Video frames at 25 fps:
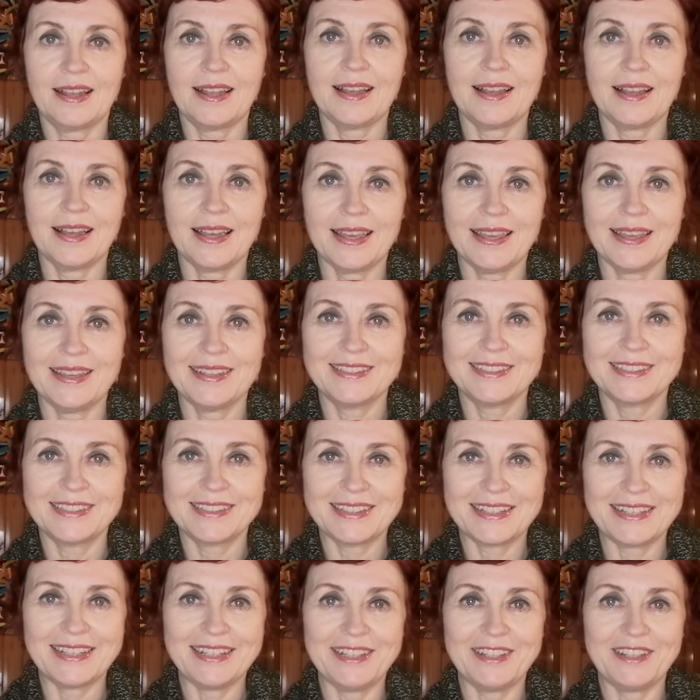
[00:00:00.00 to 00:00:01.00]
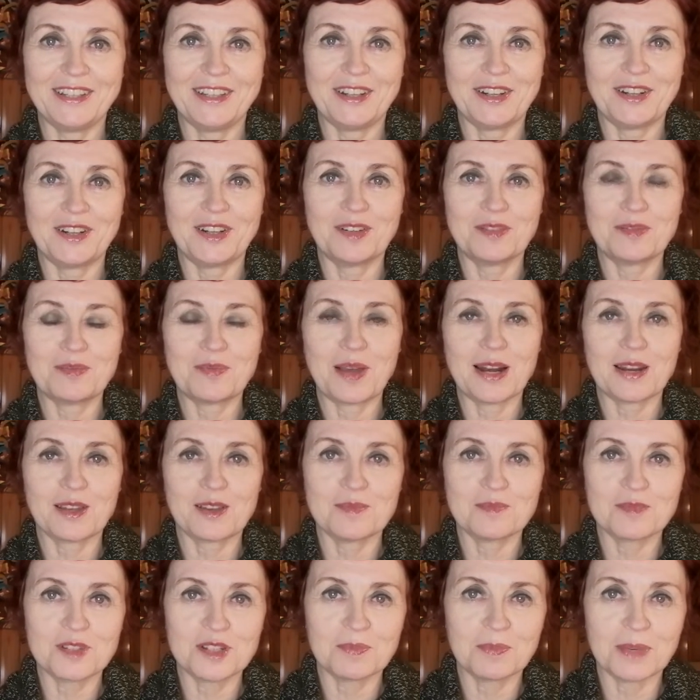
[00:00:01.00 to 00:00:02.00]
Hi, Celine here.
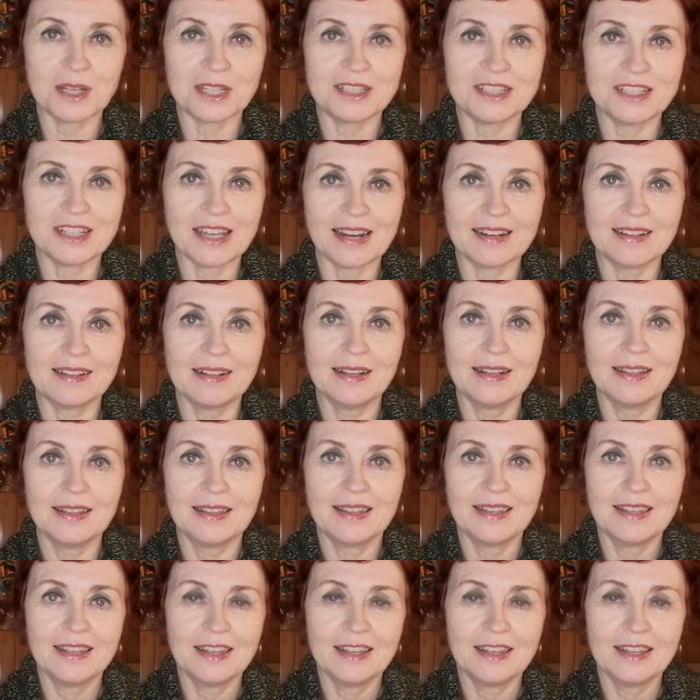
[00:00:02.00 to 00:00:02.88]
Welcome to my channel.